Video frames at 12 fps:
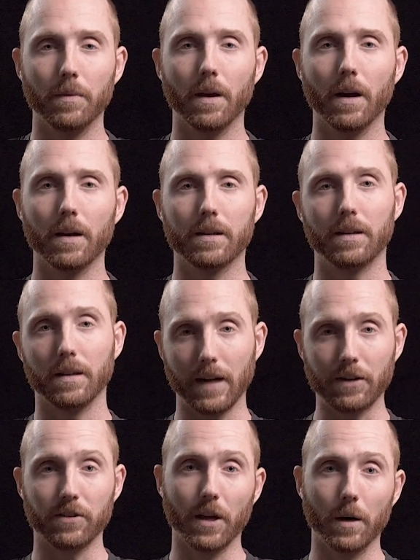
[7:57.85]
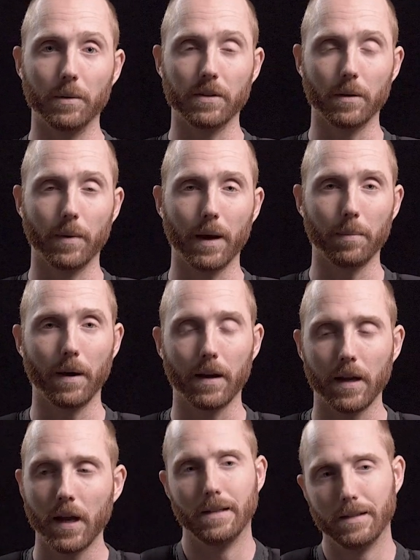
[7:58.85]
attach the helmet to the
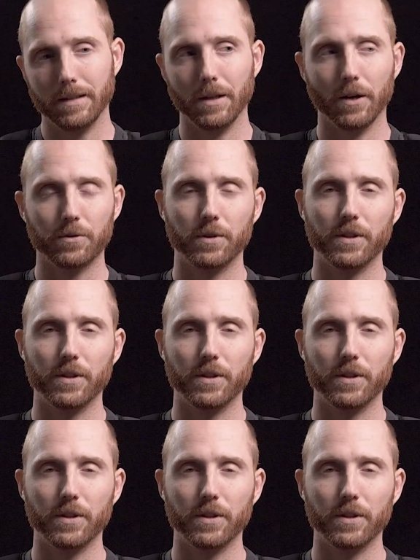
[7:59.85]
backpack. You know, it's